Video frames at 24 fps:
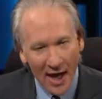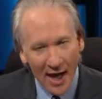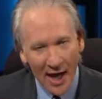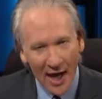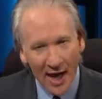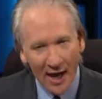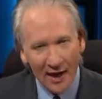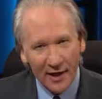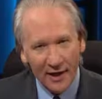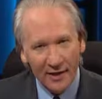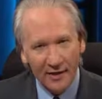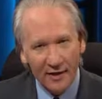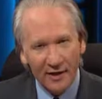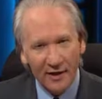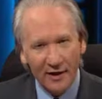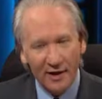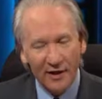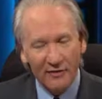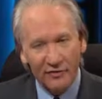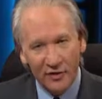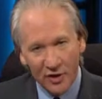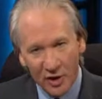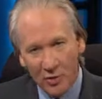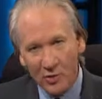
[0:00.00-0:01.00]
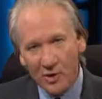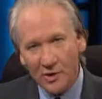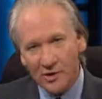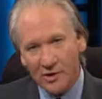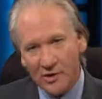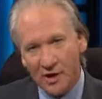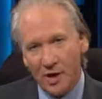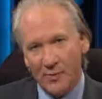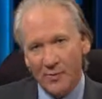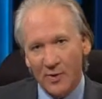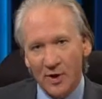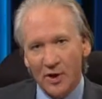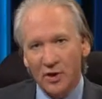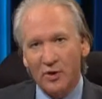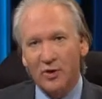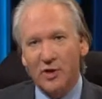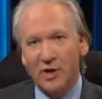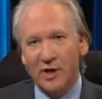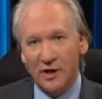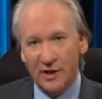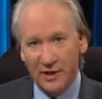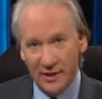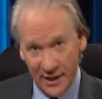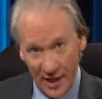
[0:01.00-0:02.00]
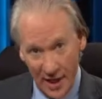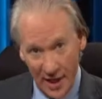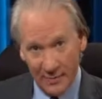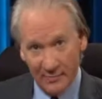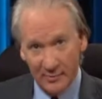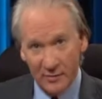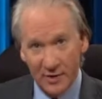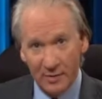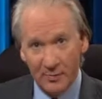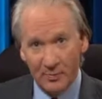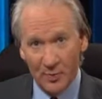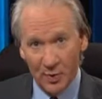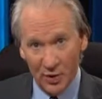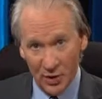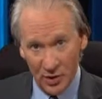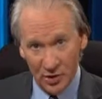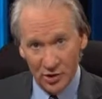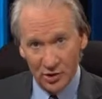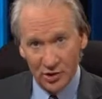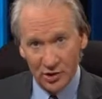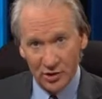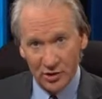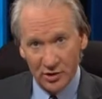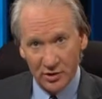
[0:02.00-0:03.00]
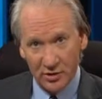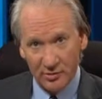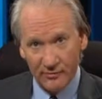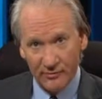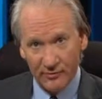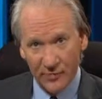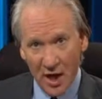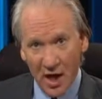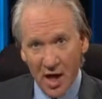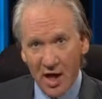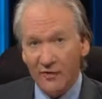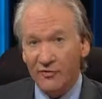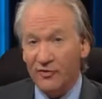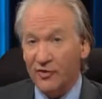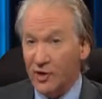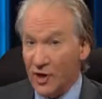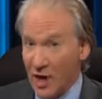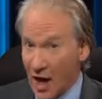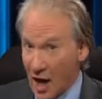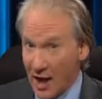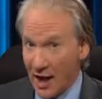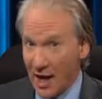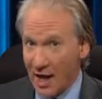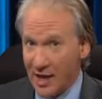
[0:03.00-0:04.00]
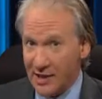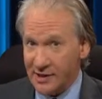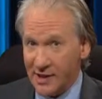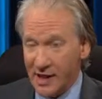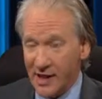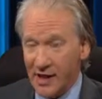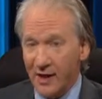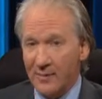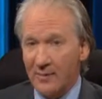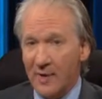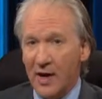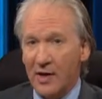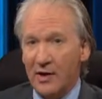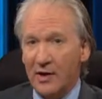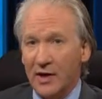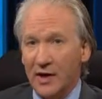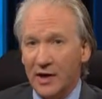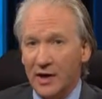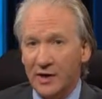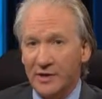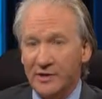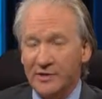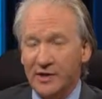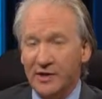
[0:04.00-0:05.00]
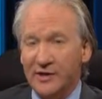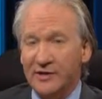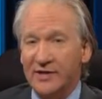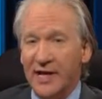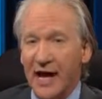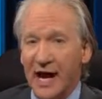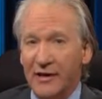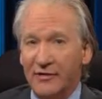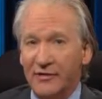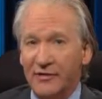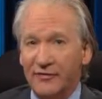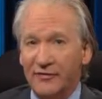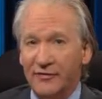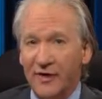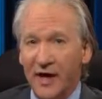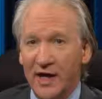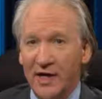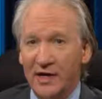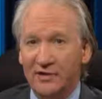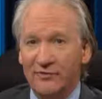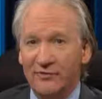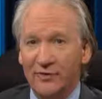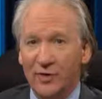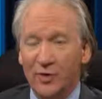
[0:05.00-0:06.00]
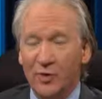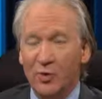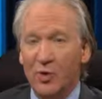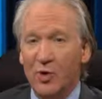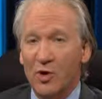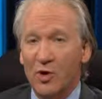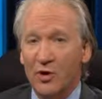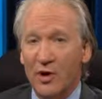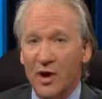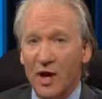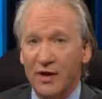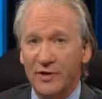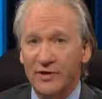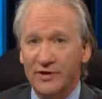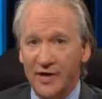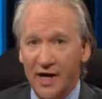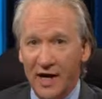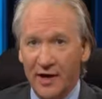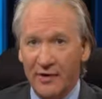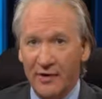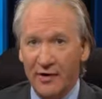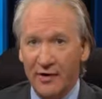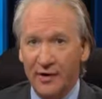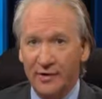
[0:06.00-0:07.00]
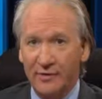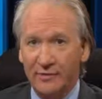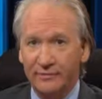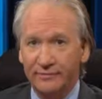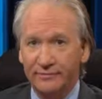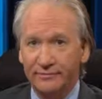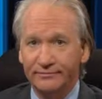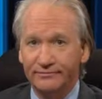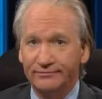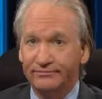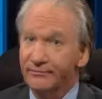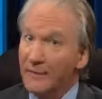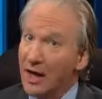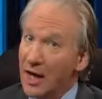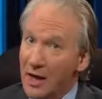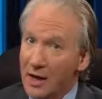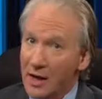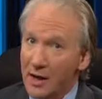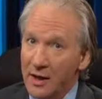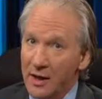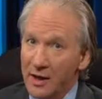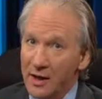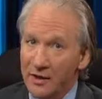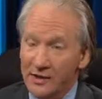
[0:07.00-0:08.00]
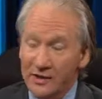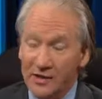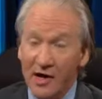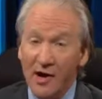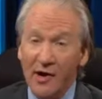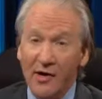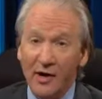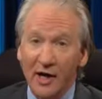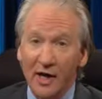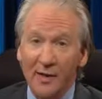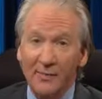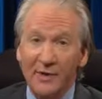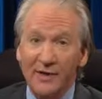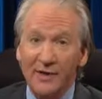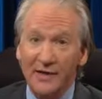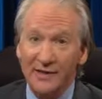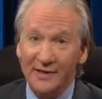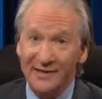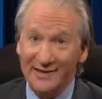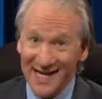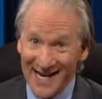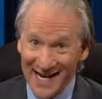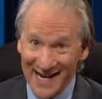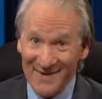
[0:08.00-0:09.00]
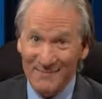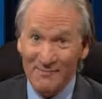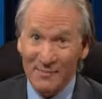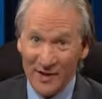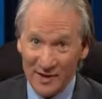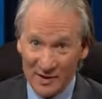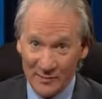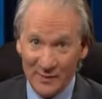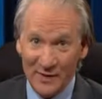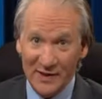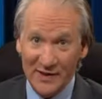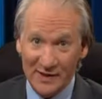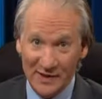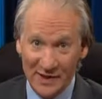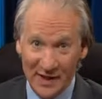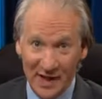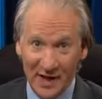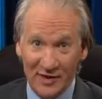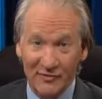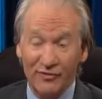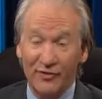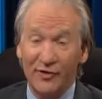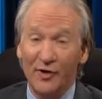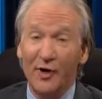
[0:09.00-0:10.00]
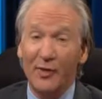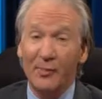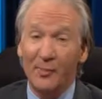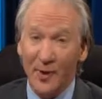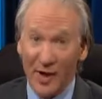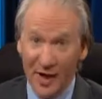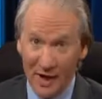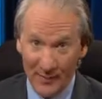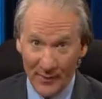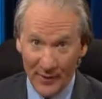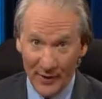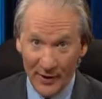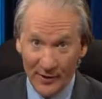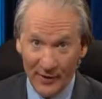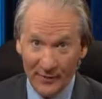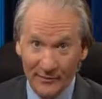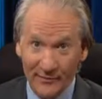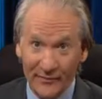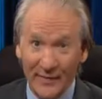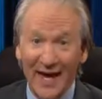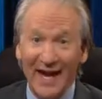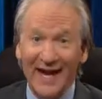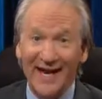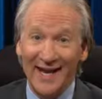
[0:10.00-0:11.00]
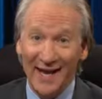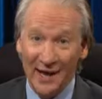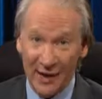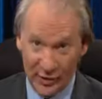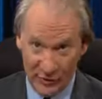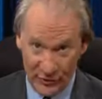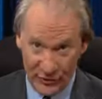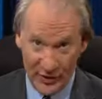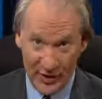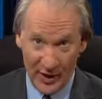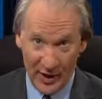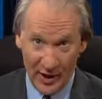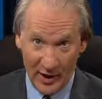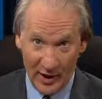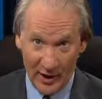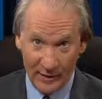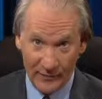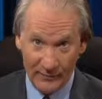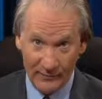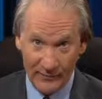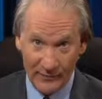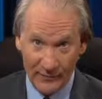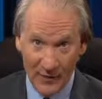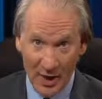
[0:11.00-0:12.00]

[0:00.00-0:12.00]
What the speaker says: And if you are someone who condemned Bush for not asking Americans to sacrifice for the war on terror, sorry, but the same must be said for Obama and health care.